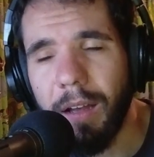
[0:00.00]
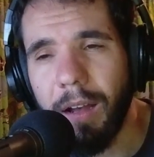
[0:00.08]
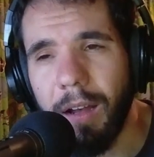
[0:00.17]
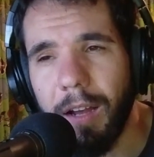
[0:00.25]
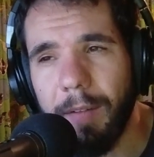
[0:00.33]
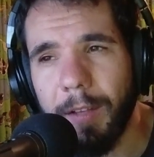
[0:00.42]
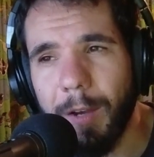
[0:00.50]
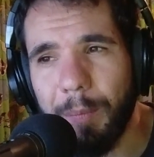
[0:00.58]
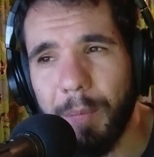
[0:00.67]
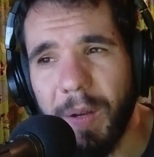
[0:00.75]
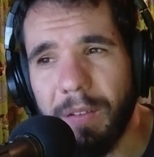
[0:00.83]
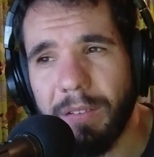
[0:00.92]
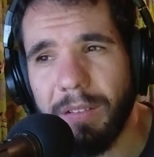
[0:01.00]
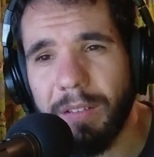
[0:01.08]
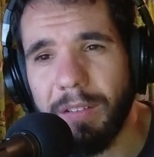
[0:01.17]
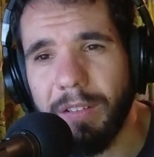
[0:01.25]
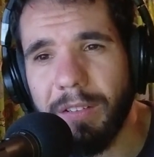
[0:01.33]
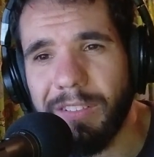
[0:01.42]
They got
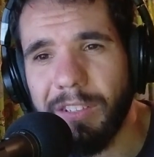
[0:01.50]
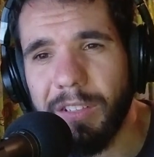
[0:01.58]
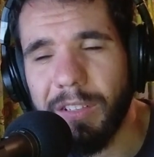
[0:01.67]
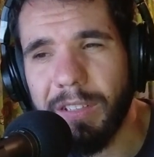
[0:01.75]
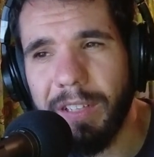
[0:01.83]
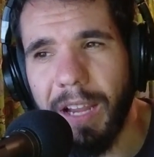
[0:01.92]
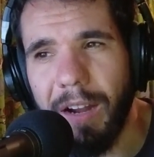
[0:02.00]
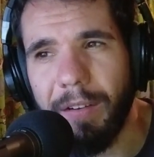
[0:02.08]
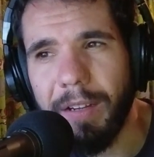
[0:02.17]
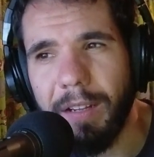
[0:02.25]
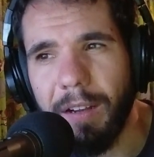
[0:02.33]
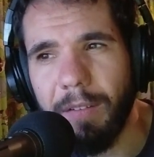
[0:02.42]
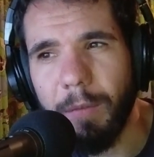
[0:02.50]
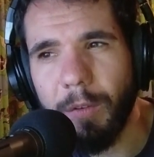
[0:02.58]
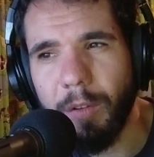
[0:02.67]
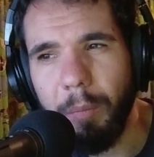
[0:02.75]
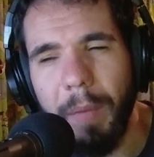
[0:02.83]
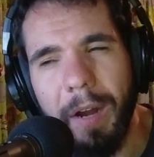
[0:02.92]
busted carrying, was
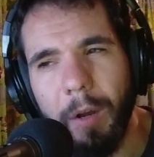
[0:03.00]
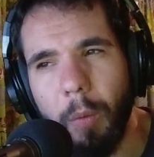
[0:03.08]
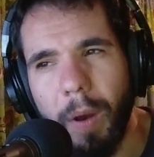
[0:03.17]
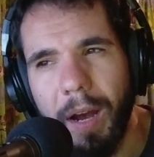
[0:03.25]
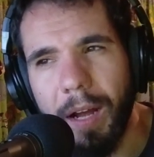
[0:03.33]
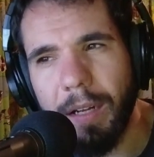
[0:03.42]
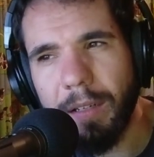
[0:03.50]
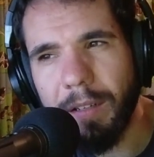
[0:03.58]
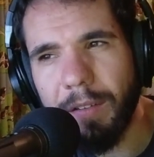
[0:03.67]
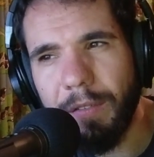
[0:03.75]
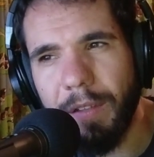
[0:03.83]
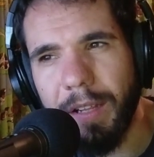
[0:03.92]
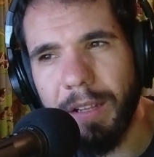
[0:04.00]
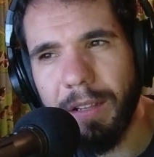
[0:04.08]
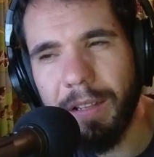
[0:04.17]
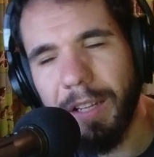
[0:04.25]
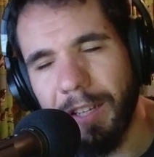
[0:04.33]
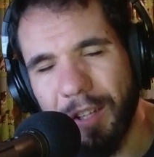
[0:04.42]
it marijuana, I
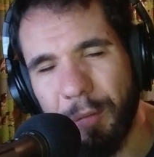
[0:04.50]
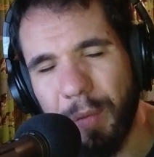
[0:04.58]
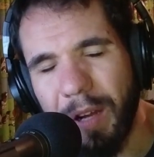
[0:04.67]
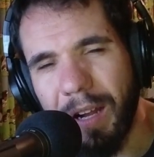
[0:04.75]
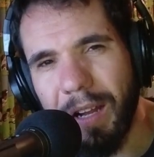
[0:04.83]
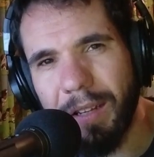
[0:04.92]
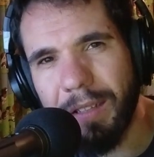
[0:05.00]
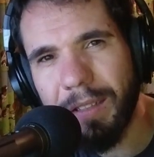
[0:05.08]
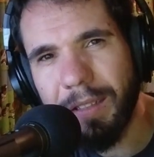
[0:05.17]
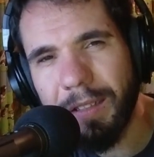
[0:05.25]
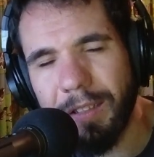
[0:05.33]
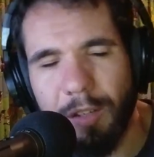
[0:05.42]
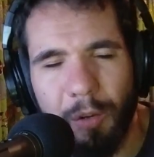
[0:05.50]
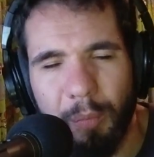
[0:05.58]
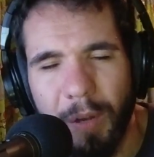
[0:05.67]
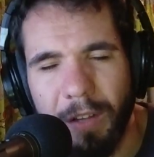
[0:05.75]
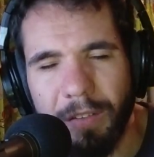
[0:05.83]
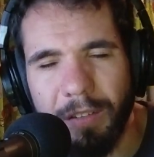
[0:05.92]
think, into Bali. Got
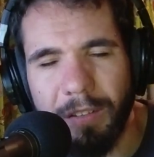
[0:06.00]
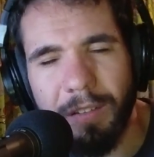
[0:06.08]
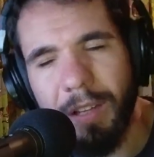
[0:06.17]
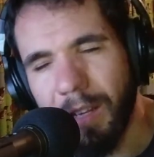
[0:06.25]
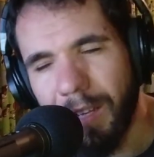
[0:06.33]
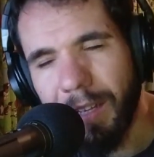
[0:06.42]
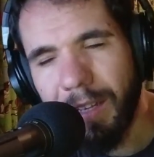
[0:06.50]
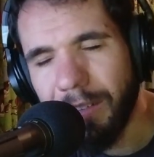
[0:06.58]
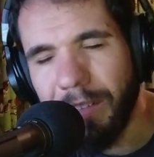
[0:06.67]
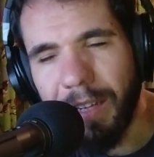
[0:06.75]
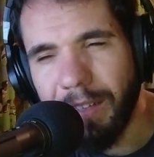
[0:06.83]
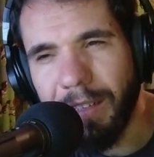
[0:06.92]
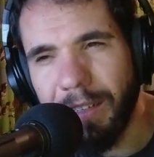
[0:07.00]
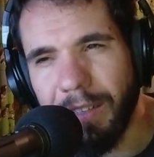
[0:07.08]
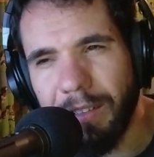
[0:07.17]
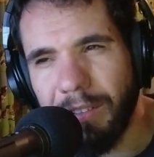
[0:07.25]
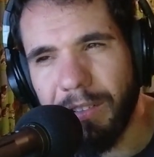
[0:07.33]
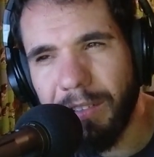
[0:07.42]
busted. 10
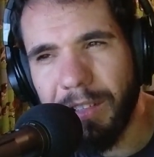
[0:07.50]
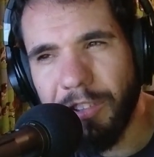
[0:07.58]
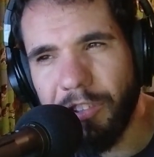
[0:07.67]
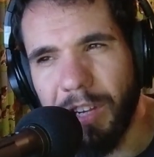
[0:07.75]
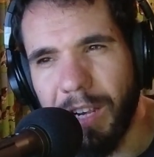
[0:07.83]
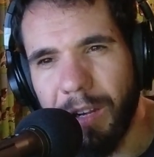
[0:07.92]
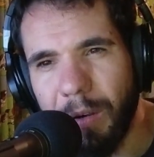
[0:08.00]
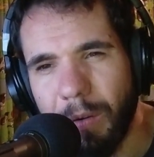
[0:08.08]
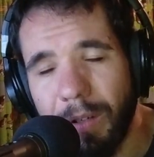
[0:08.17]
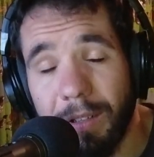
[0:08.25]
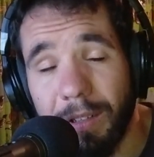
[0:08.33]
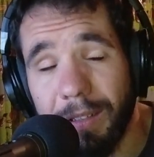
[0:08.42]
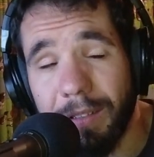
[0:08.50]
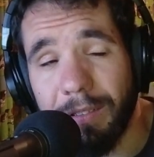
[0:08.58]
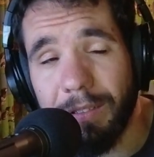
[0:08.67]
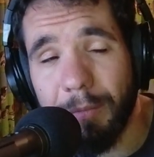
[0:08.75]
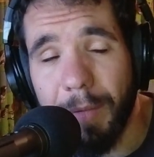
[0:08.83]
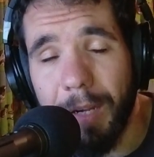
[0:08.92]
years in jail at
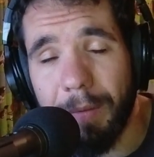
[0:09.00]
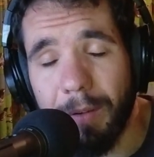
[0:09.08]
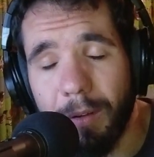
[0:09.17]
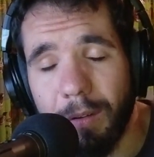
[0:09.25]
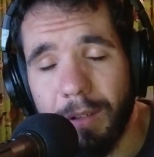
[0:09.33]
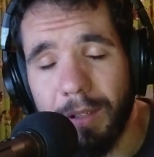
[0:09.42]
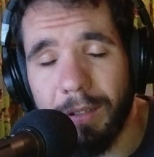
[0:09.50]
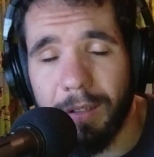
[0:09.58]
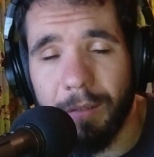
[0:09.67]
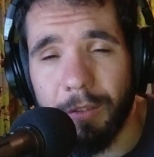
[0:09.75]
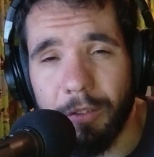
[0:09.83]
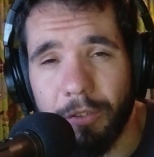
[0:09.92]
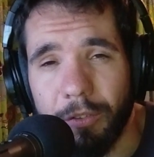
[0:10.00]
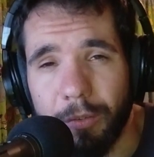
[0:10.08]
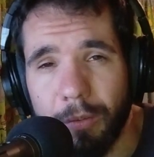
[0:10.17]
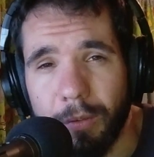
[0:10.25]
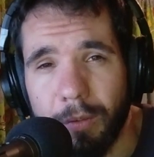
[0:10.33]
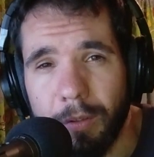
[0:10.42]
least, maybe longer, I'm not
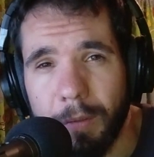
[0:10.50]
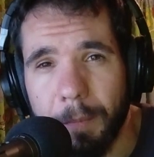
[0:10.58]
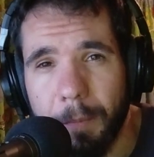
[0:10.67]
sure.